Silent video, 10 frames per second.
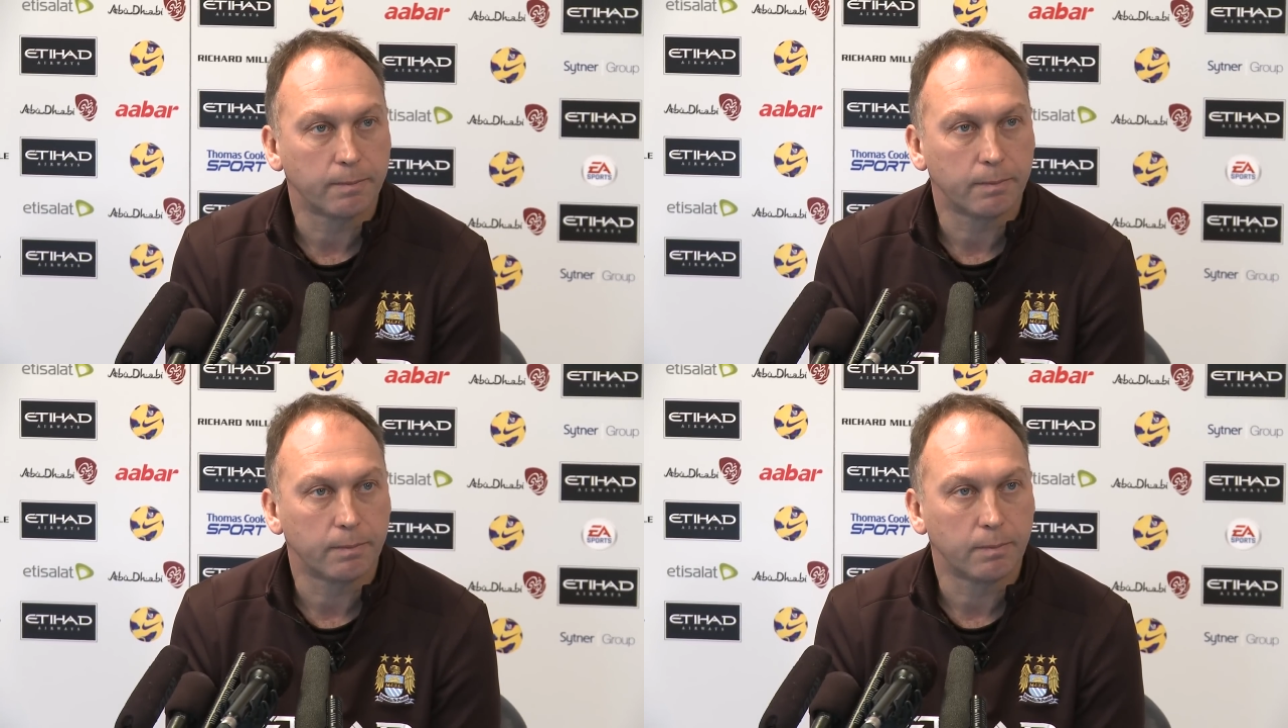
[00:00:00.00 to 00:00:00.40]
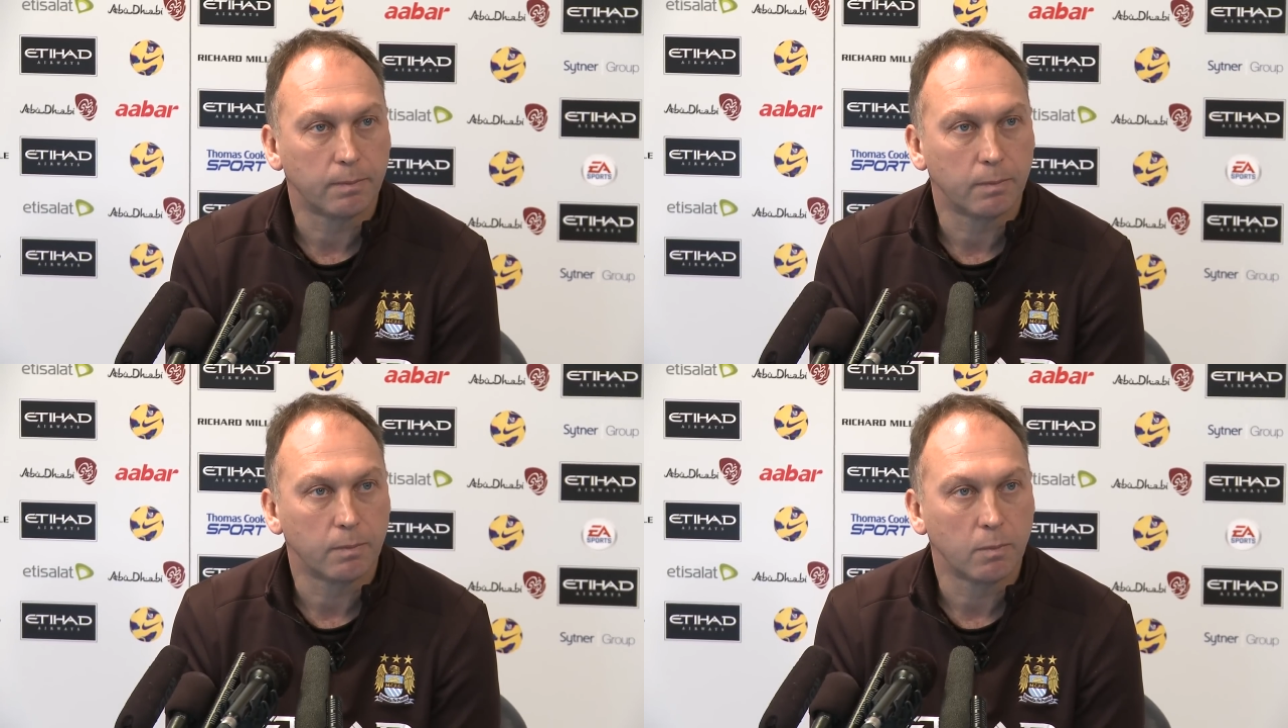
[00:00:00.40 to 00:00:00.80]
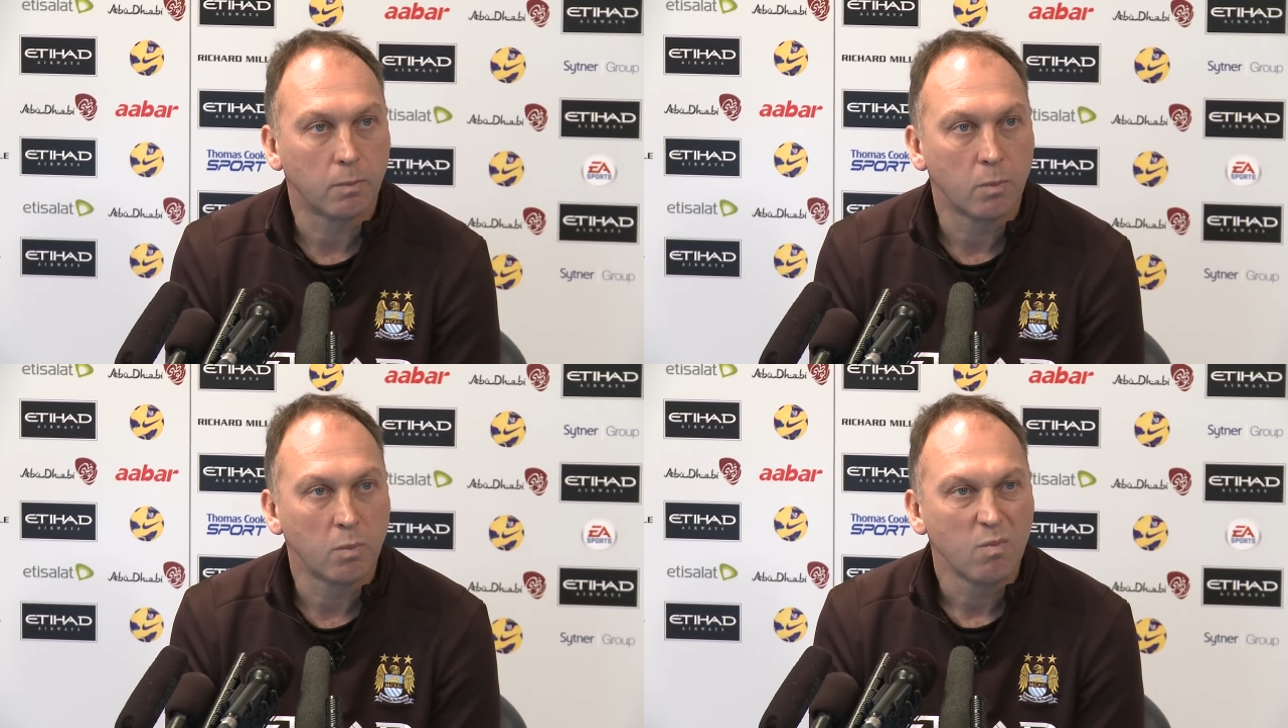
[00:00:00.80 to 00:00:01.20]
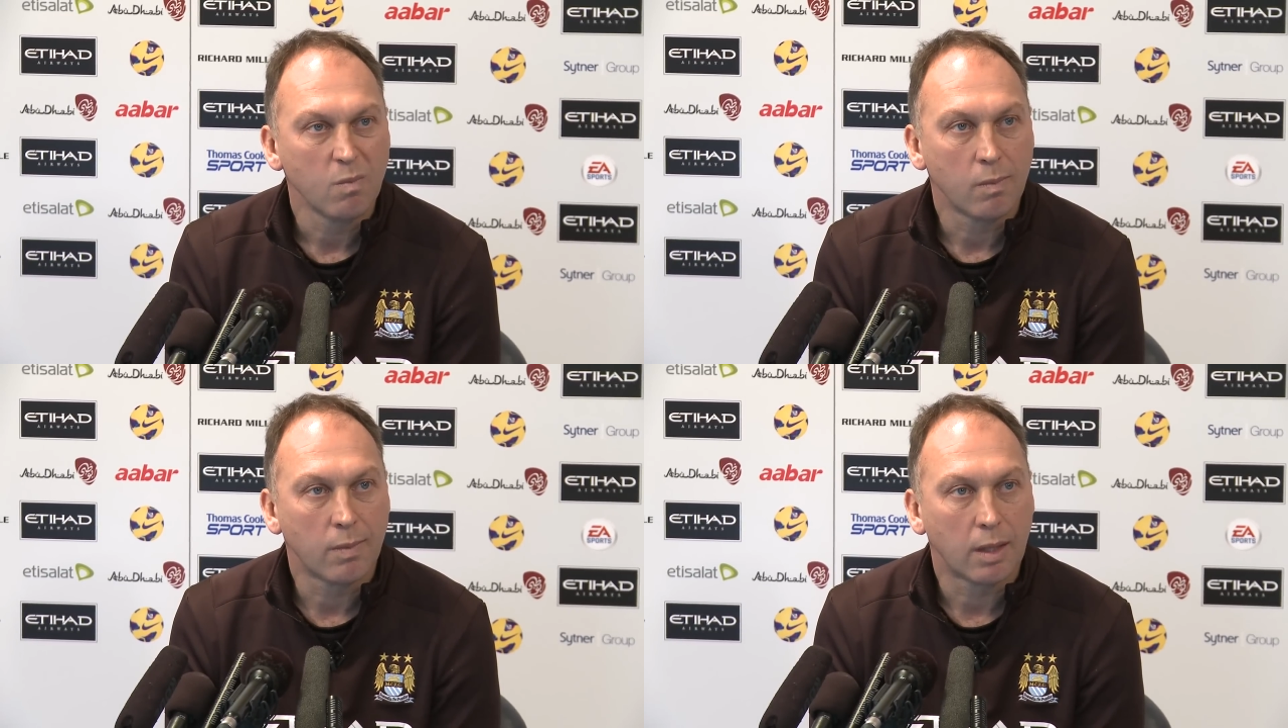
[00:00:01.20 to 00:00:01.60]
As you go into that second half of the
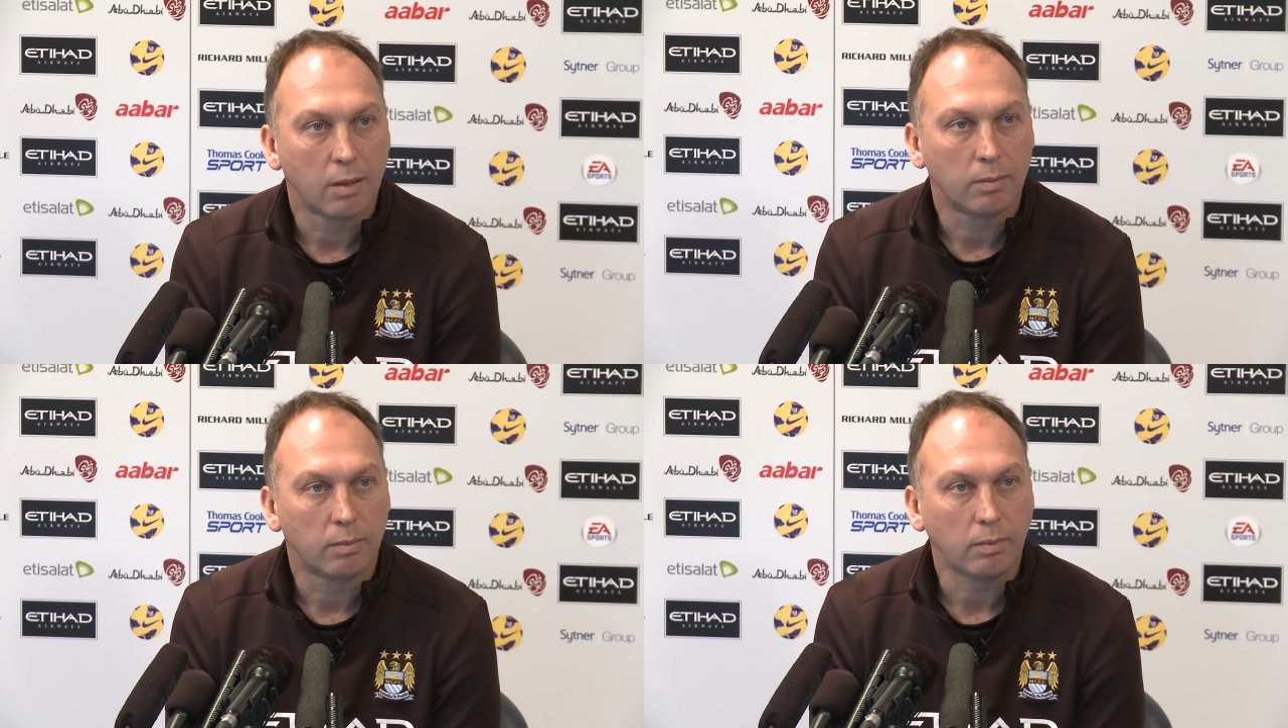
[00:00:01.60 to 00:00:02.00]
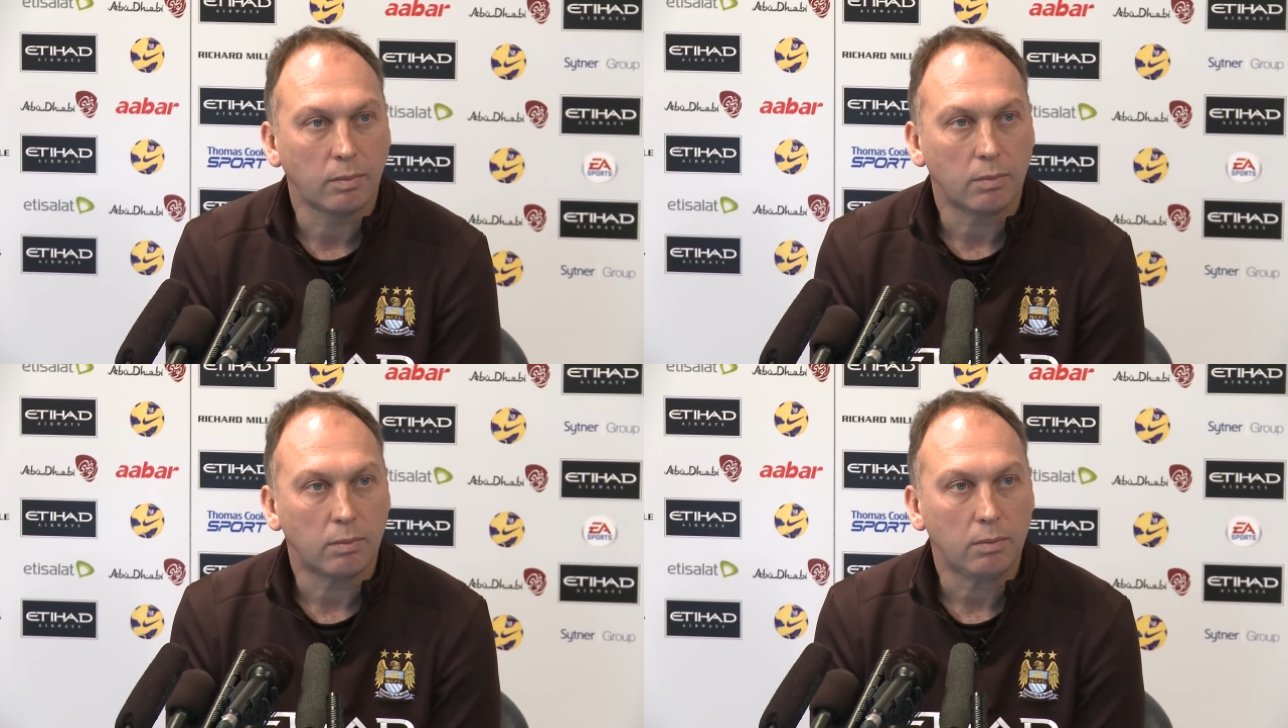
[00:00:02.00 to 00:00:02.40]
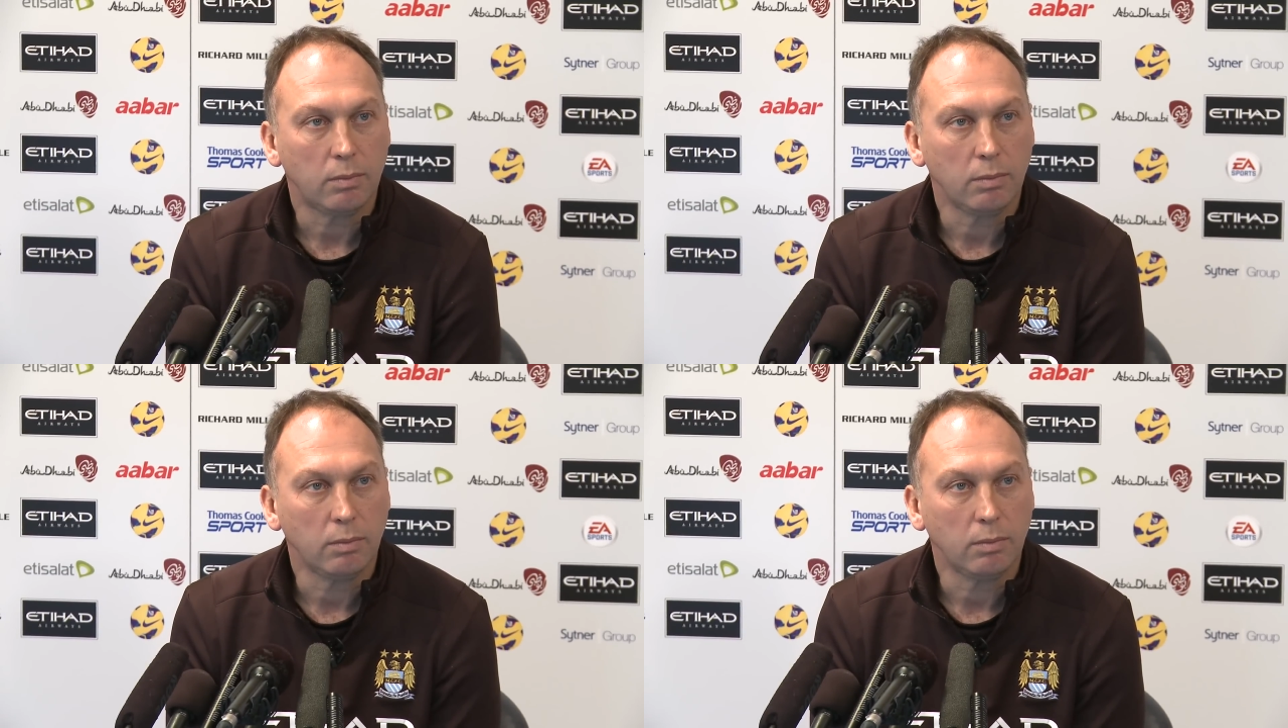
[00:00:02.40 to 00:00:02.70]
season, is, is the point that